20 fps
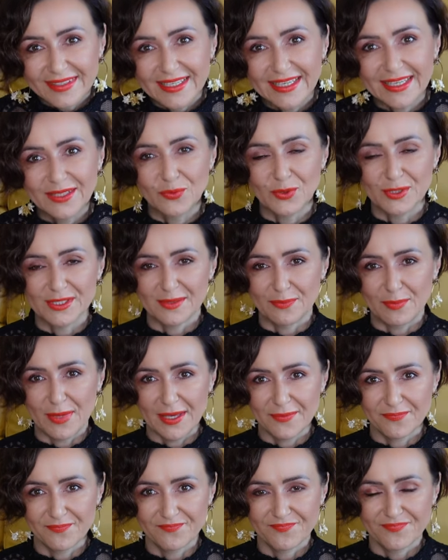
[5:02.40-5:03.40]
it wasn't
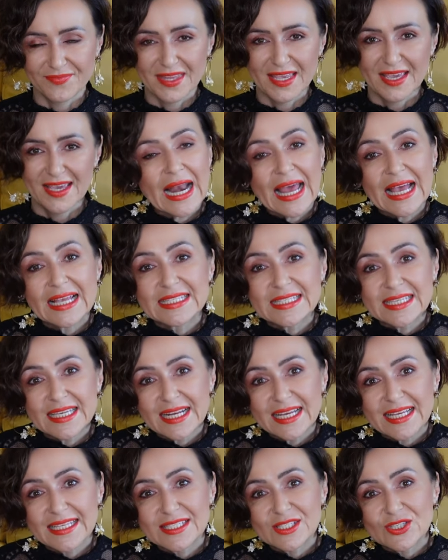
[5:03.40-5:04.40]
me. Last year
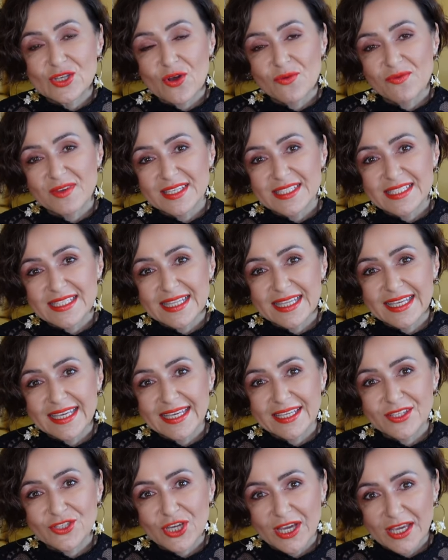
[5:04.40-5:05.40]
has
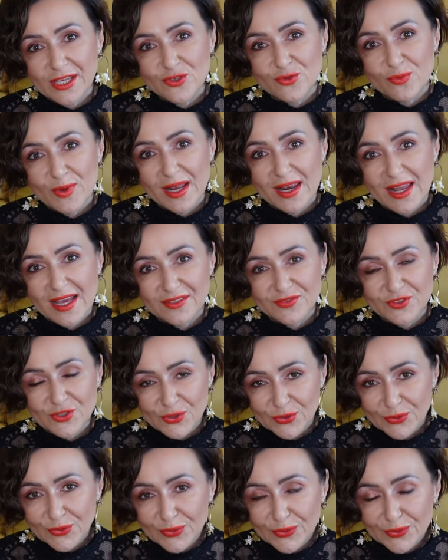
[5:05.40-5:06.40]
obviously changed my life
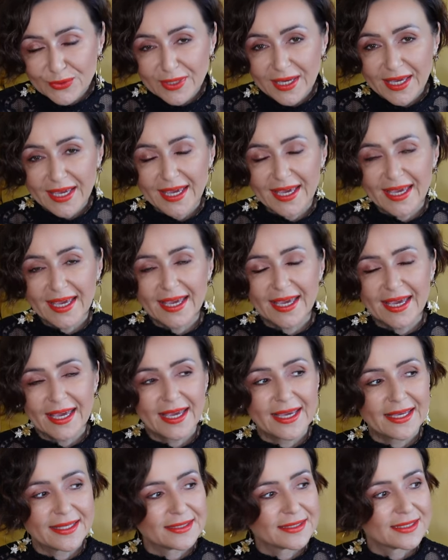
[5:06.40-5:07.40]
too,
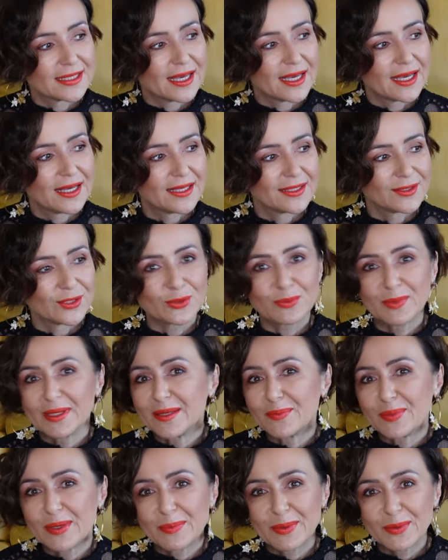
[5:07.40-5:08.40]
and not
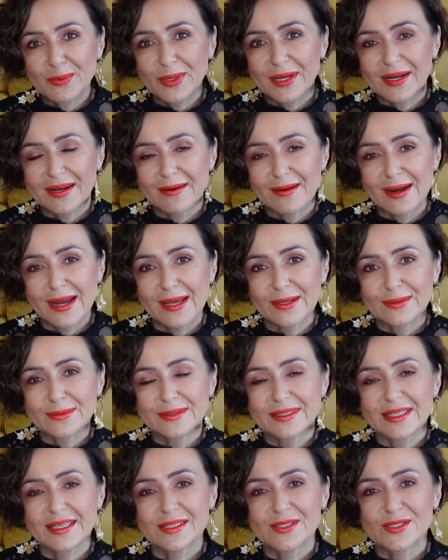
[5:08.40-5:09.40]
many people were
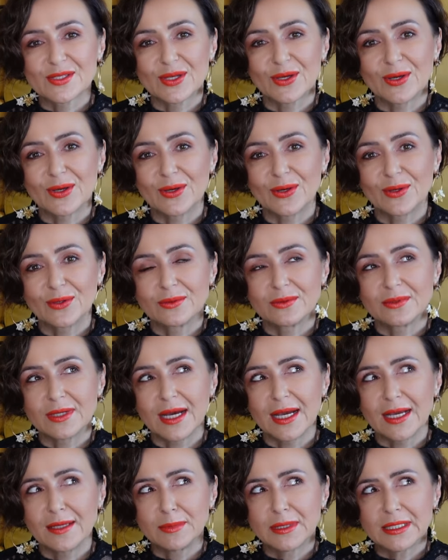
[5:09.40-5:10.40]
around, so
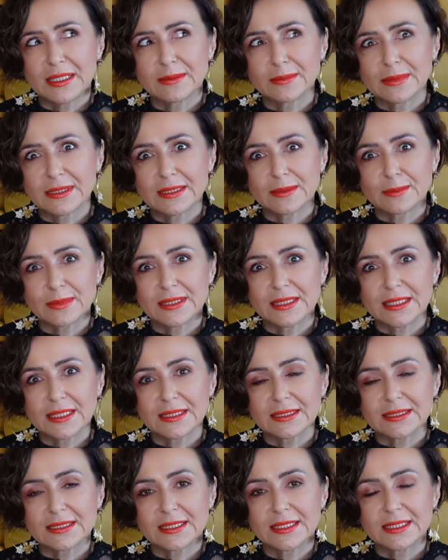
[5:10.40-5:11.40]
I became a little bit
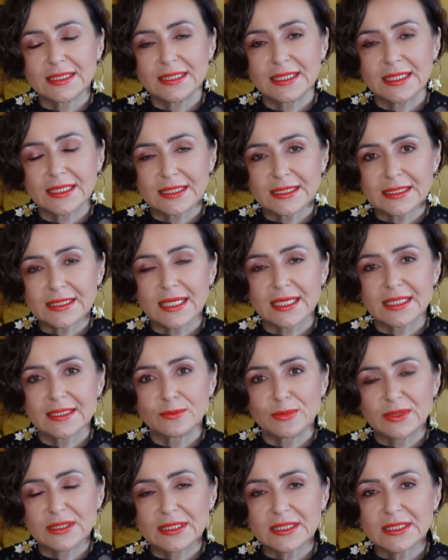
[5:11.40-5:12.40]
lazy, yes, I
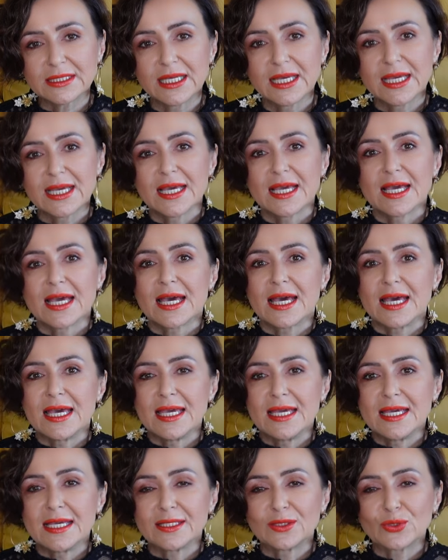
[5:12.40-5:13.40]
admit it.
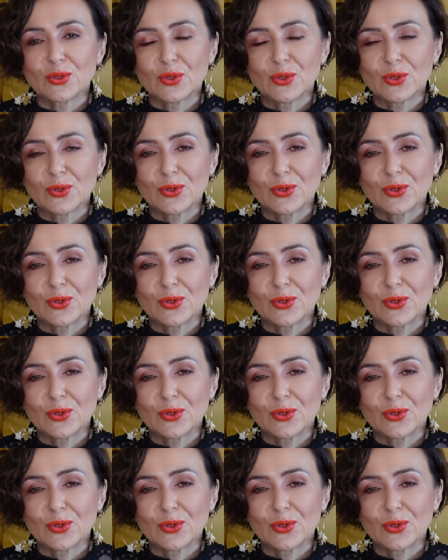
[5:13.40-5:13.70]
And